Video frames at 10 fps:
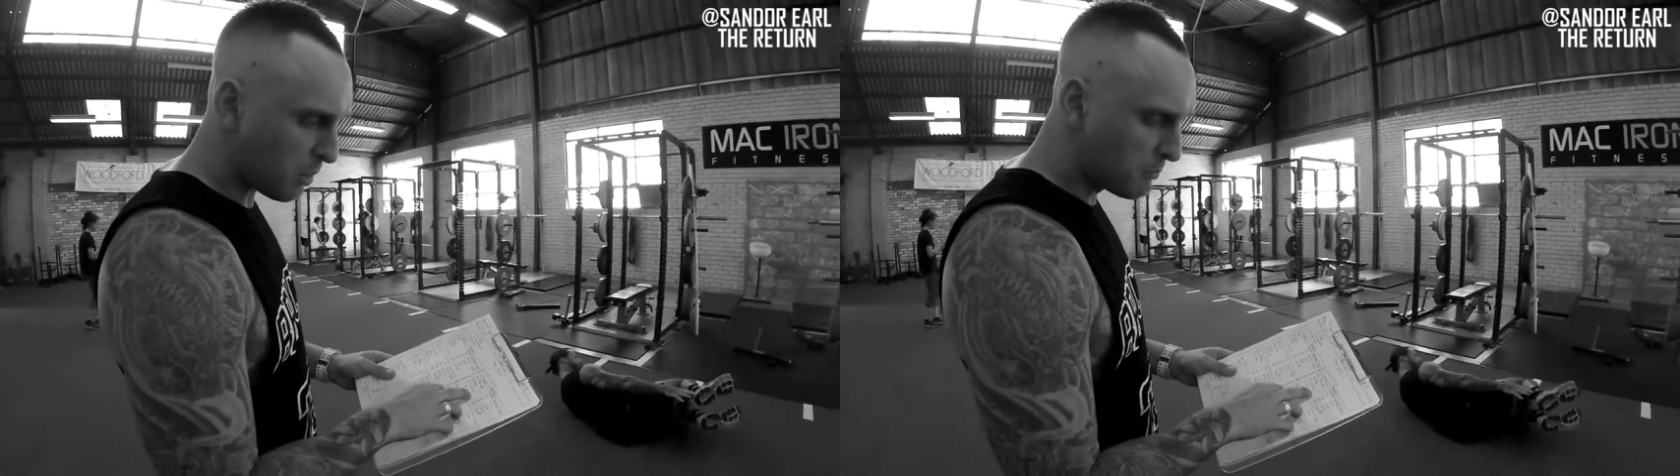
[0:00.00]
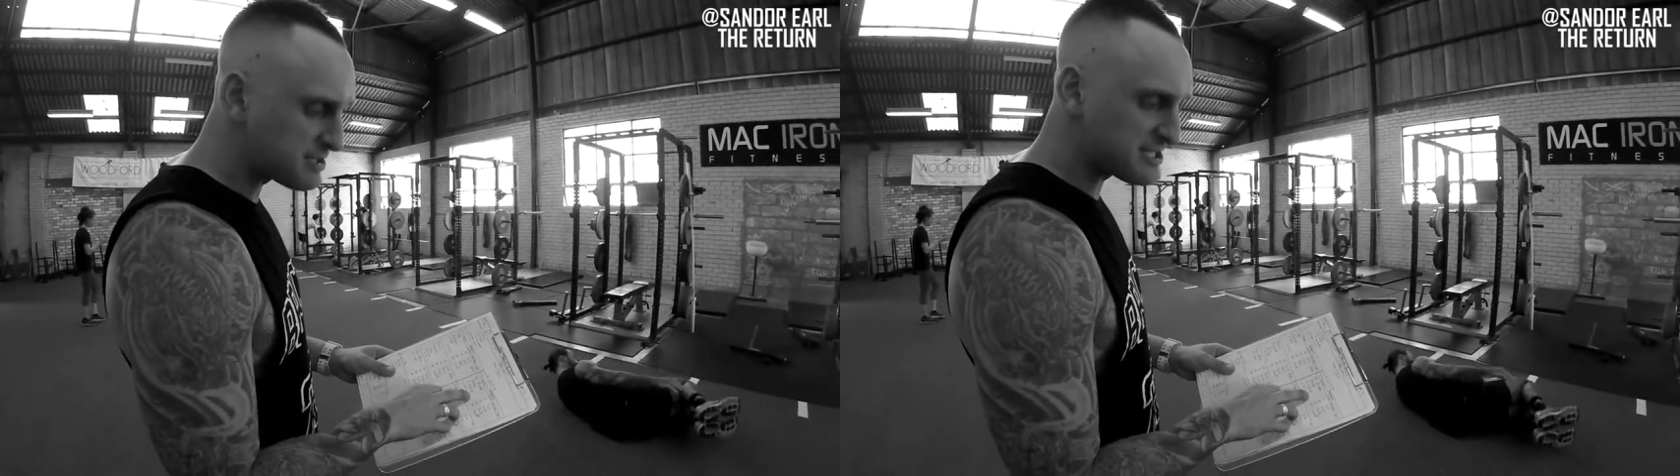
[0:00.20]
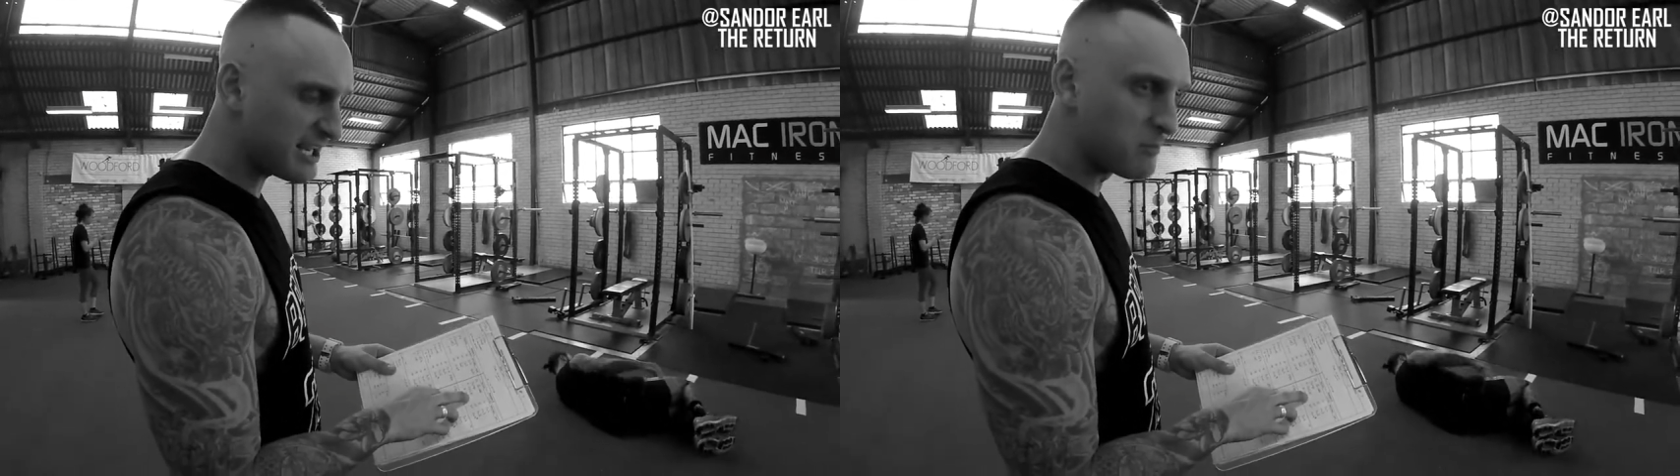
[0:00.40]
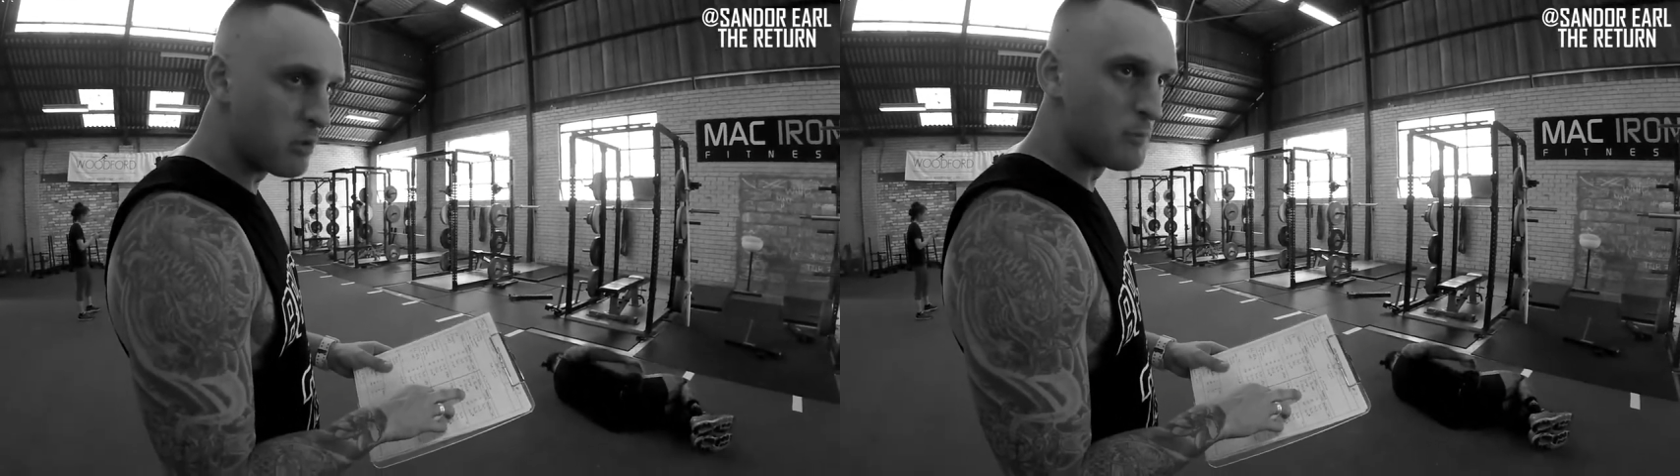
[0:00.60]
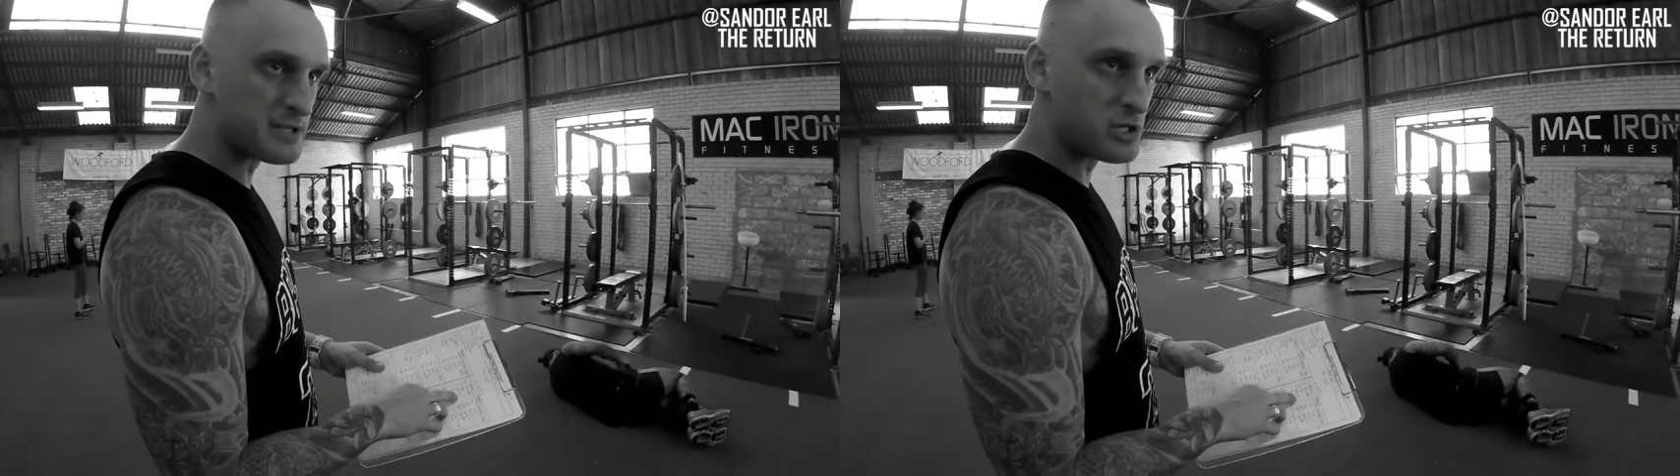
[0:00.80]
My second
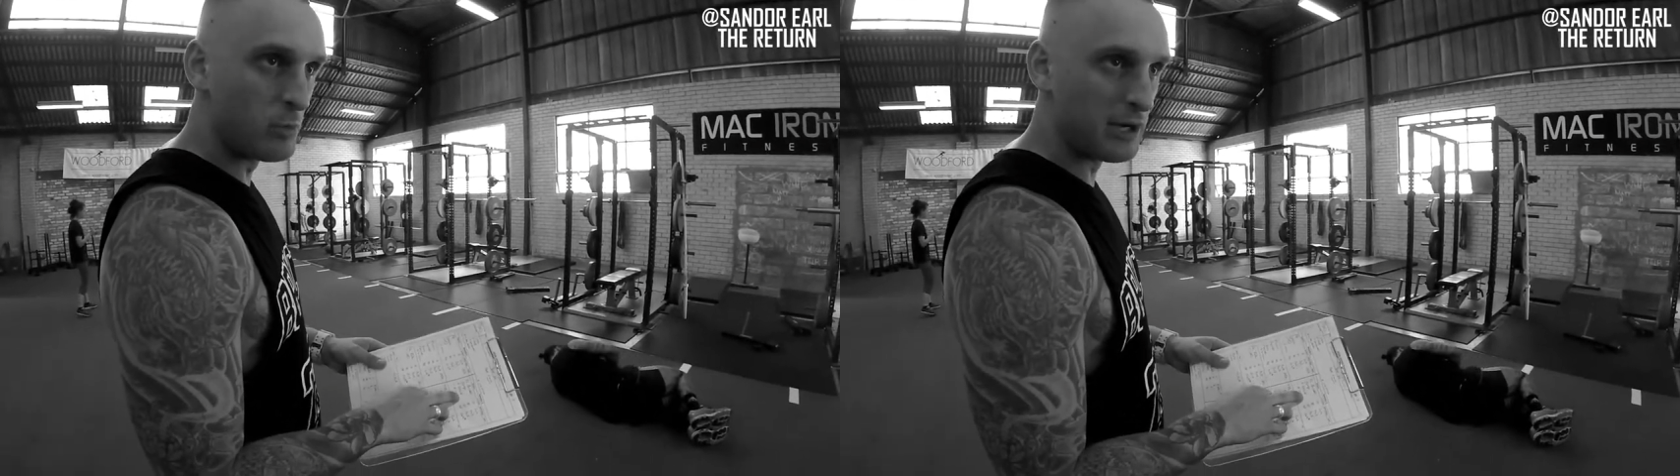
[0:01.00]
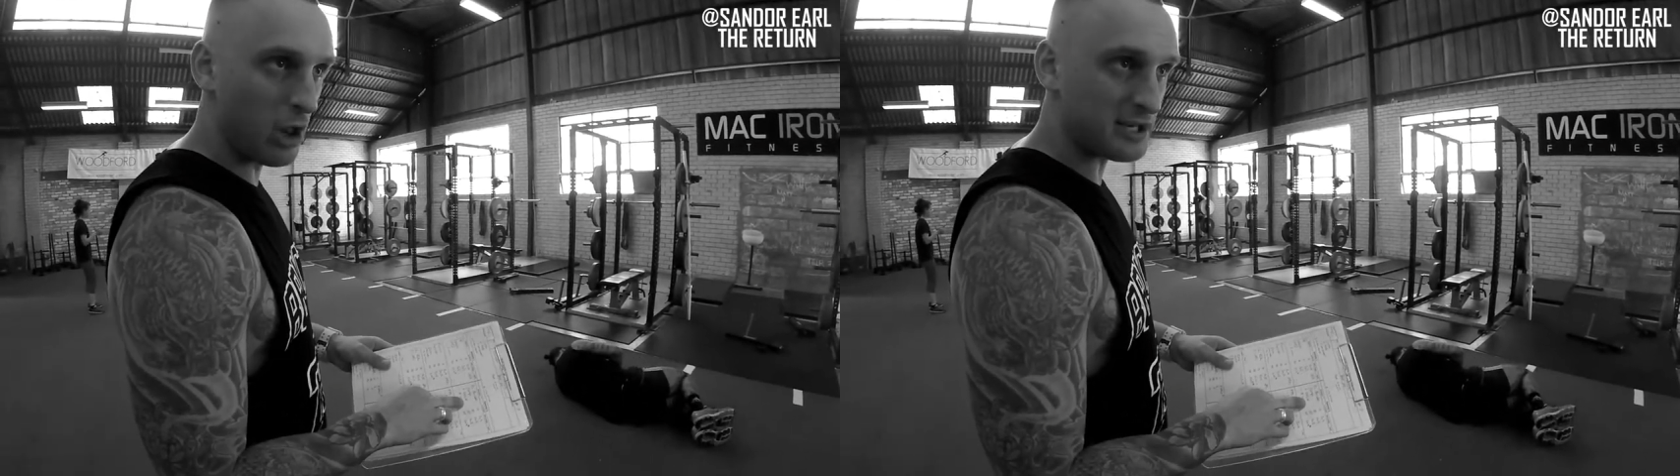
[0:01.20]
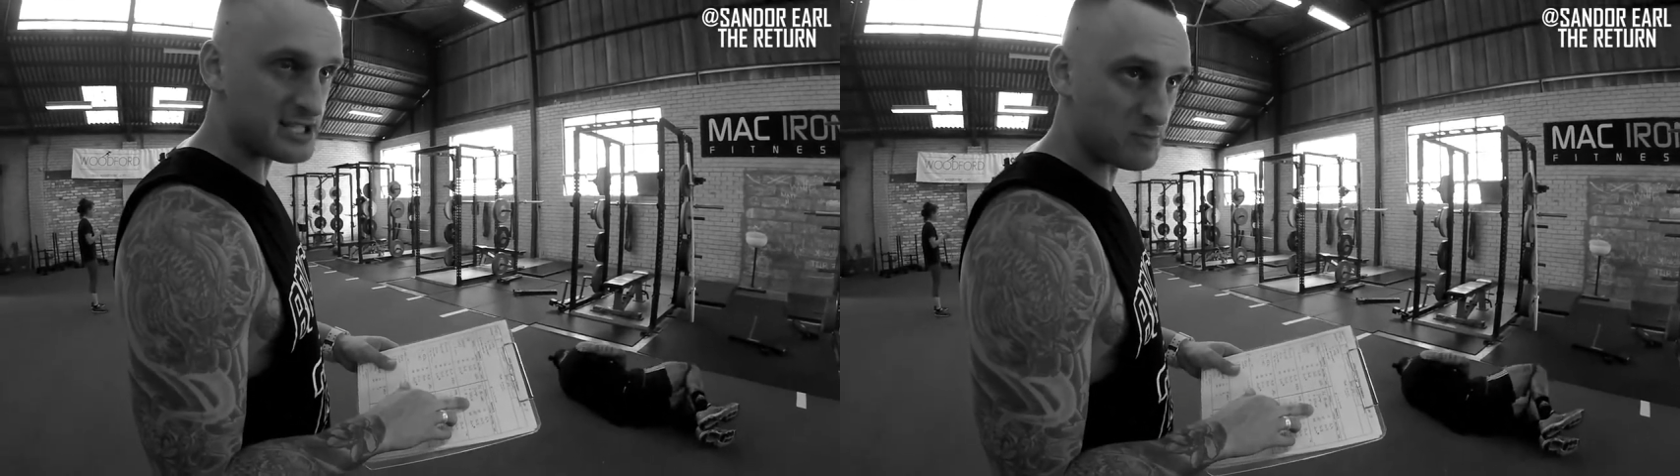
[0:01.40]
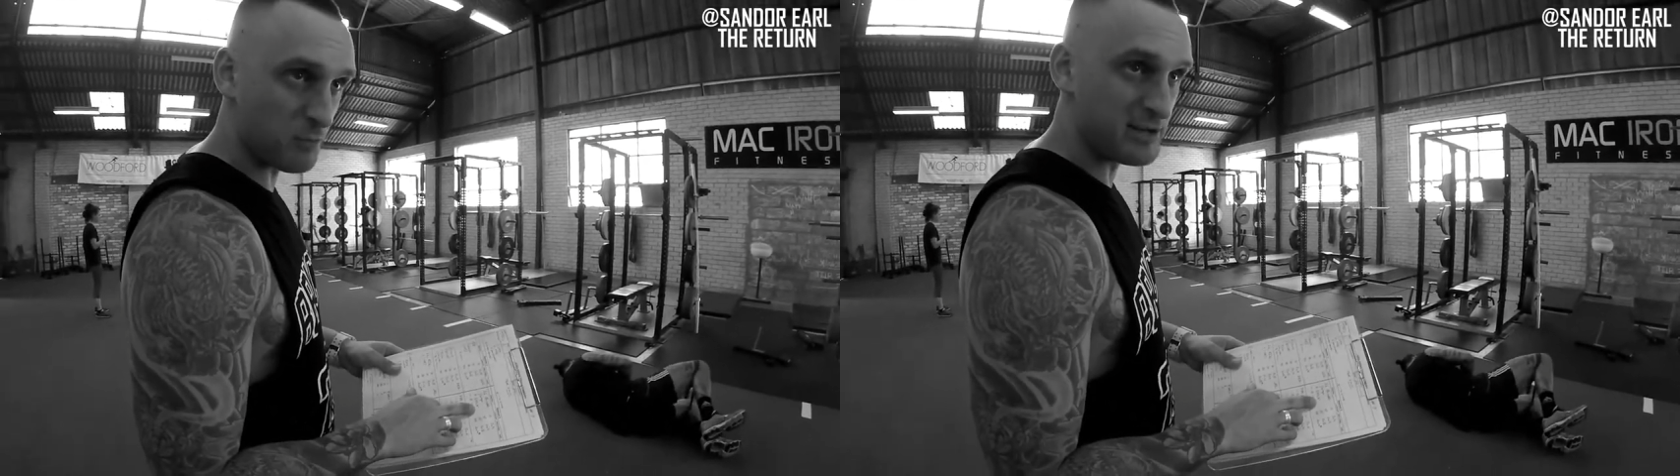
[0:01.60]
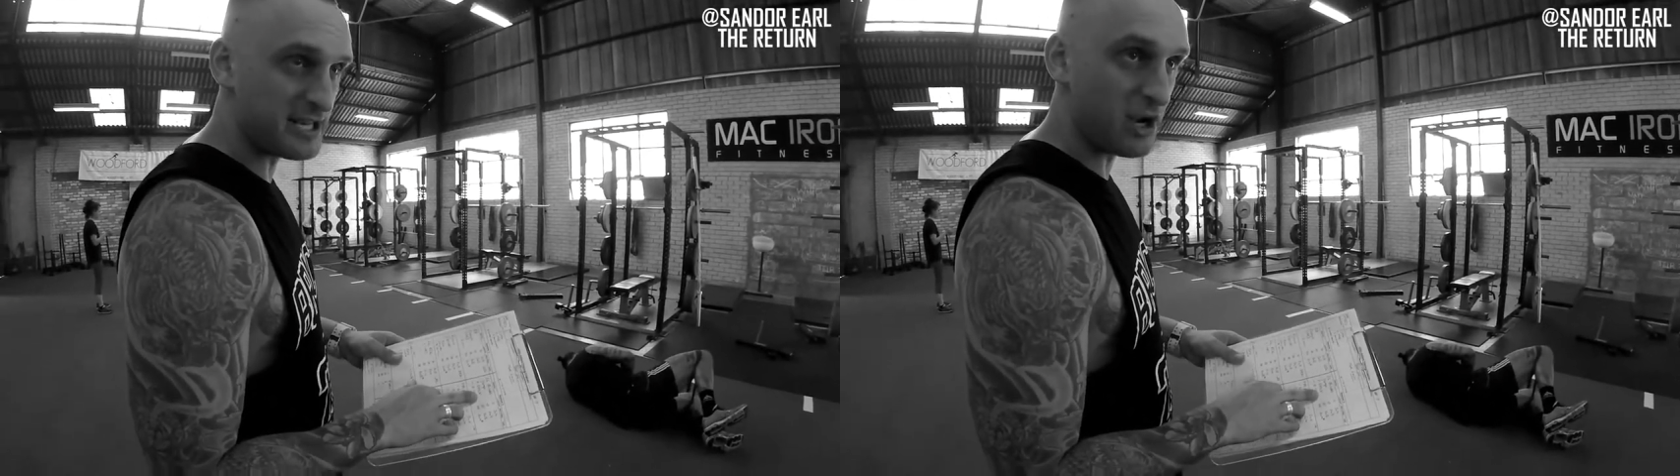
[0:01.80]
movement is normally like a
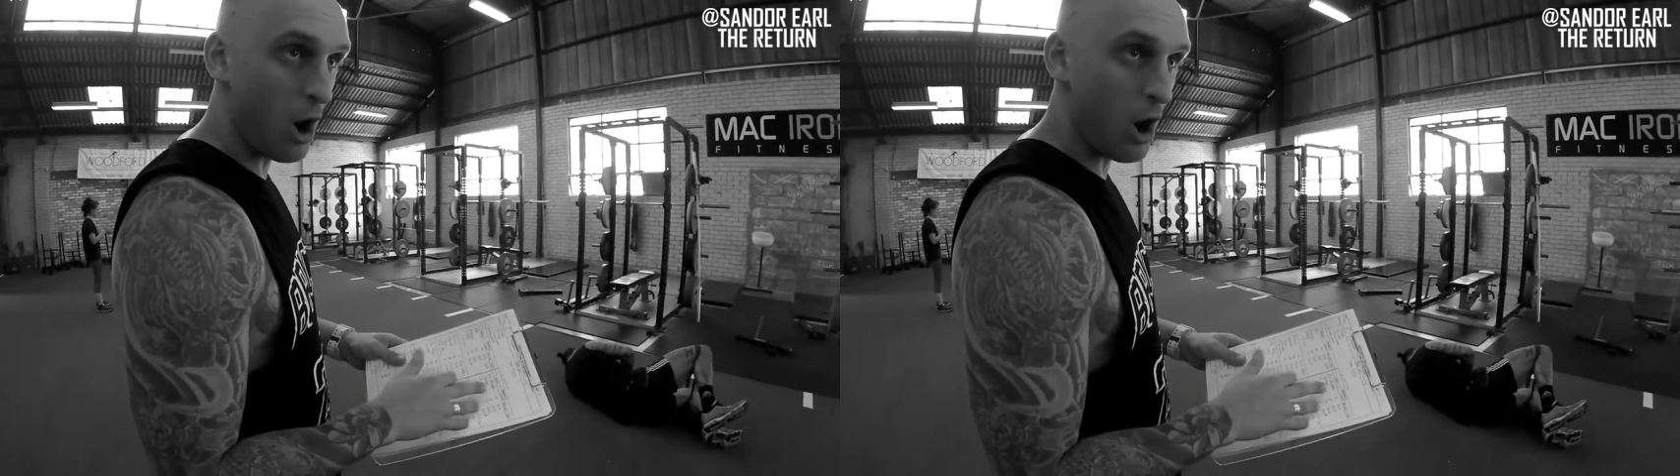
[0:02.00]
sprinting,